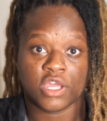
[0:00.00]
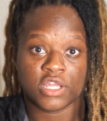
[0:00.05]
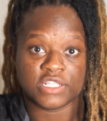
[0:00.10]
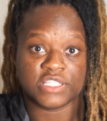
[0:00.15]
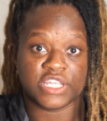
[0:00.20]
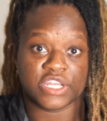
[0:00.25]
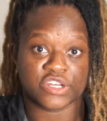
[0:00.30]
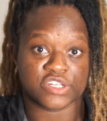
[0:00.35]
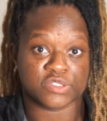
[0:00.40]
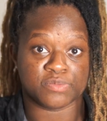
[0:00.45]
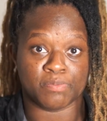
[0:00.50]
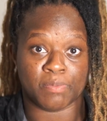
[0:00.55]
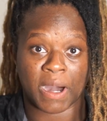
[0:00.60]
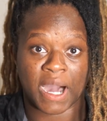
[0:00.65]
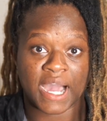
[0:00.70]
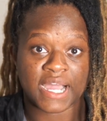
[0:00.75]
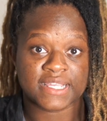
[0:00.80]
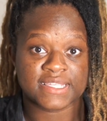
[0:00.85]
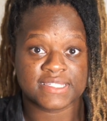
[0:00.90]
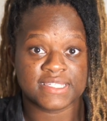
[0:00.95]
There's
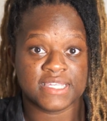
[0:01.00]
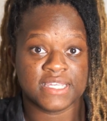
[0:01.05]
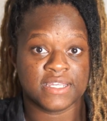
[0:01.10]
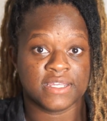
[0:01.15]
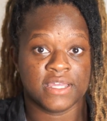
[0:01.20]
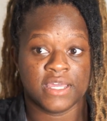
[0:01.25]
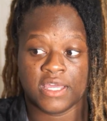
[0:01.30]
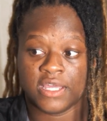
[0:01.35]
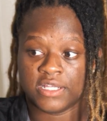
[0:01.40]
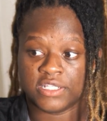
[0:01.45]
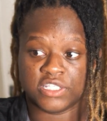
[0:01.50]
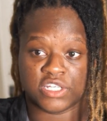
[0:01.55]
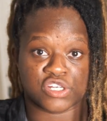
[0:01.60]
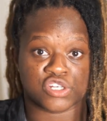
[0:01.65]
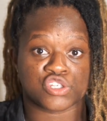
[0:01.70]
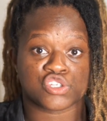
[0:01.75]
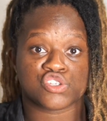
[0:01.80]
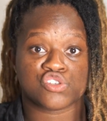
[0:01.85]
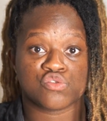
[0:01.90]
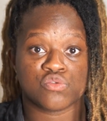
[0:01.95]
boxing,
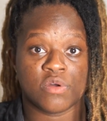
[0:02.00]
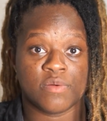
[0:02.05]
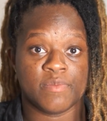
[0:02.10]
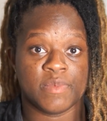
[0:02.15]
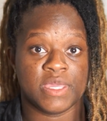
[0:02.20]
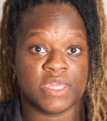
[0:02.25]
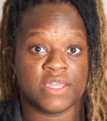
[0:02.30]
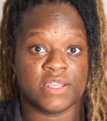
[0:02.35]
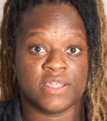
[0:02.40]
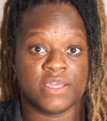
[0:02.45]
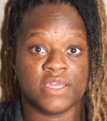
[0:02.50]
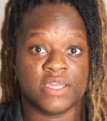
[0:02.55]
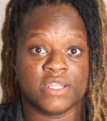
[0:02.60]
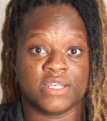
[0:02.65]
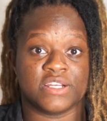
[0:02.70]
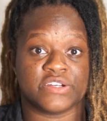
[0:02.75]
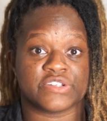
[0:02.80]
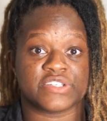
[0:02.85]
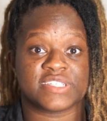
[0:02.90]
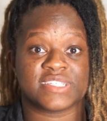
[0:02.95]
there's swimming,
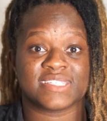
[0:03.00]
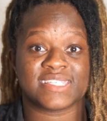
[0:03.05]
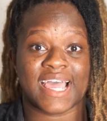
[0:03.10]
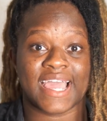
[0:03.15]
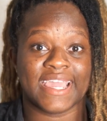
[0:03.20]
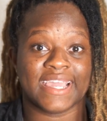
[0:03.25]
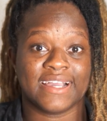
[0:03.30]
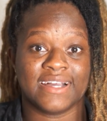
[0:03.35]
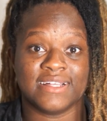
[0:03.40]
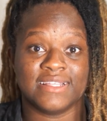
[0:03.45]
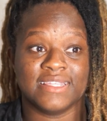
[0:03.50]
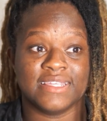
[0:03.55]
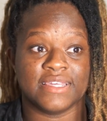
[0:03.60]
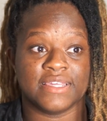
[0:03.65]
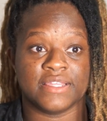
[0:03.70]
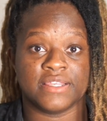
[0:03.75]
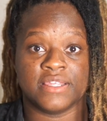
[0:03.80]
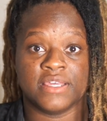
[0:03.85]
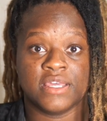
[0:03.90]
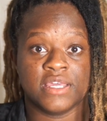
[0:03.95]
there's
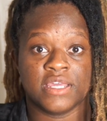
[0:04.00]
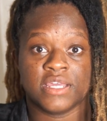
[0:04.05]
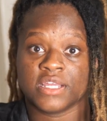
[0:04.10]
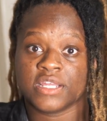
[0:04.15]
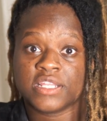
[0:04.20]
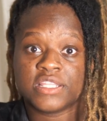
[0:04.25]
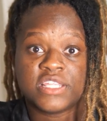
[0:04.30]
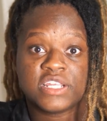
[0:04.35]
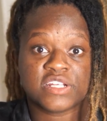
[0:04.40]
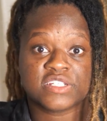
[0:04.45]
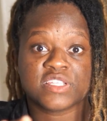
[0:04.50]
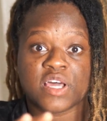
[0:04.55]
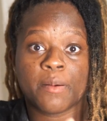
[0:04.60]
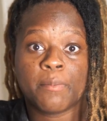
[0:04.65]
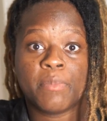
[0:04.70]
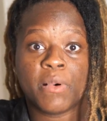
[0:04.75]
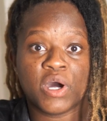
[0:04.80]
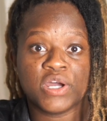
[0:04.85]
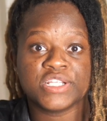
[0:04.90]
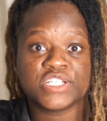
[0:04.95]
cycling, there's a
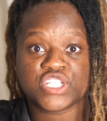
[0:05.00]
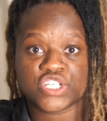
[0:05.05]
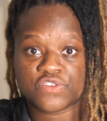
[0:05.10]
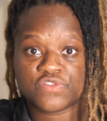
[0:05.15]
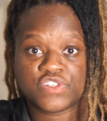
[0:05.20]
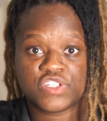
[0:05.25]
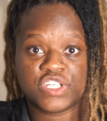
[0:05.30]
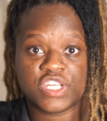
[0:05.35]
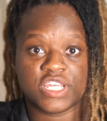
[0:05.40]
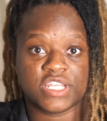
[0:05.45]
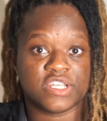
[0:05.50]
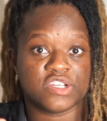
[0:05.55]
bunch of shit.